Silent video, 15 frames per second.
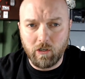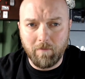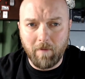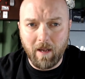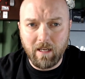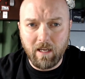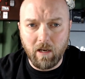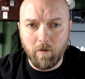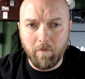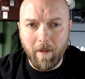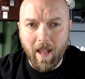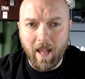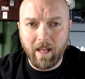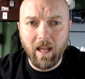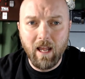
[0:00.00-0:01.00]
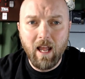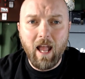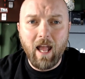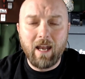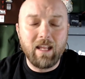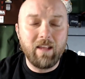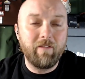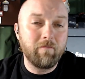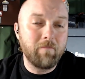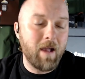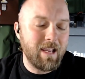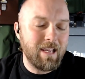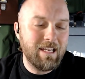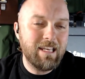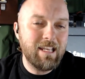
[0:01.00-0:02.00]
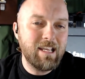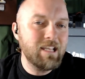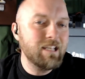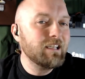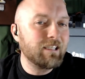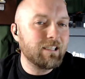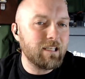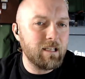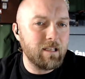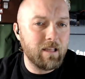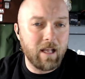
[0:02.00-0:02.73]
to my gear bag and even my EDEC,